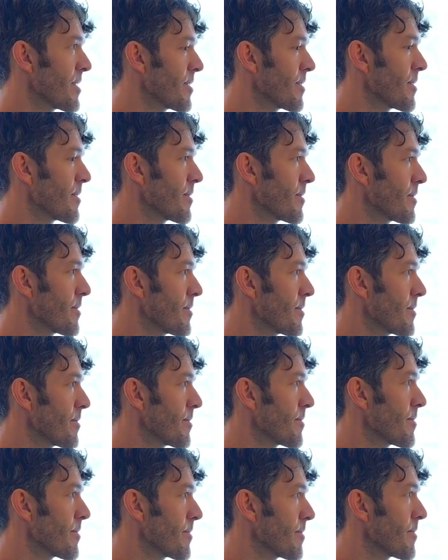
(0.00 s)

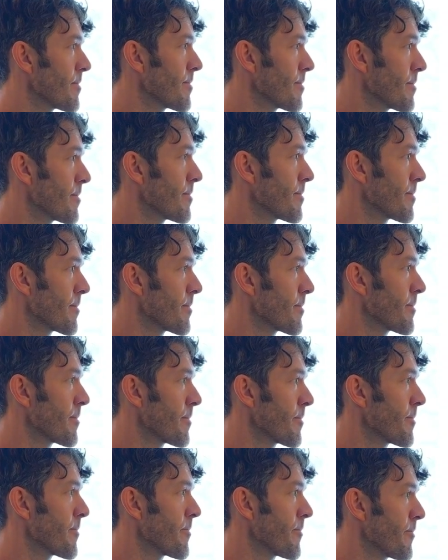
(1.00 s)

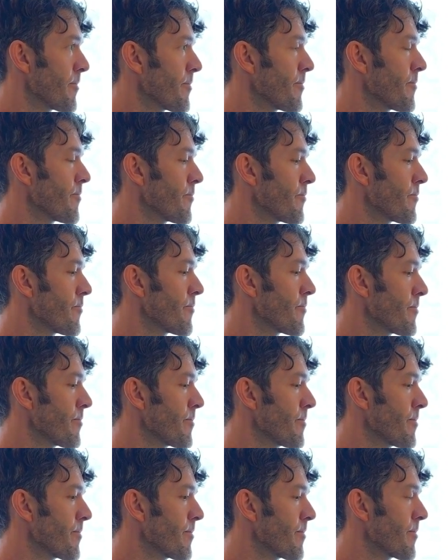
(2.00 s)

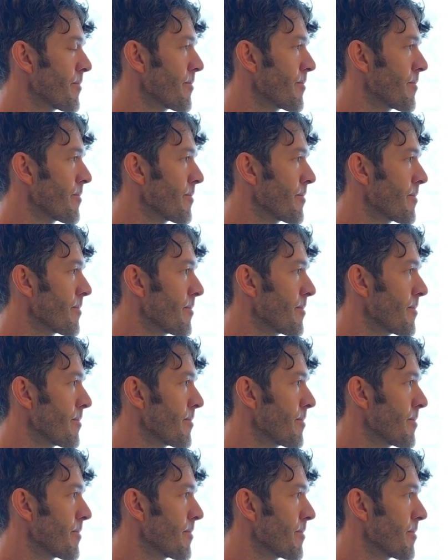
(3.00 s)

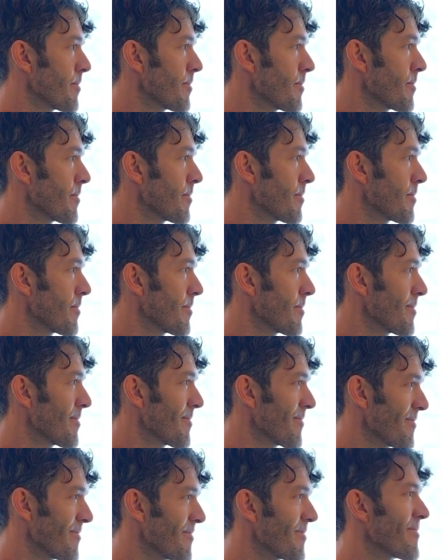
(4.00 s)

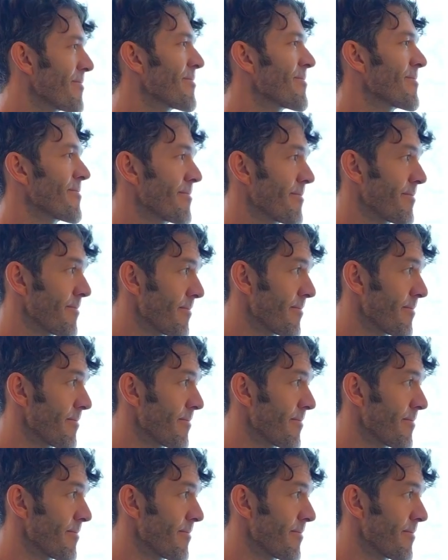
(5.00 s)
No words are spoken by the person on screen.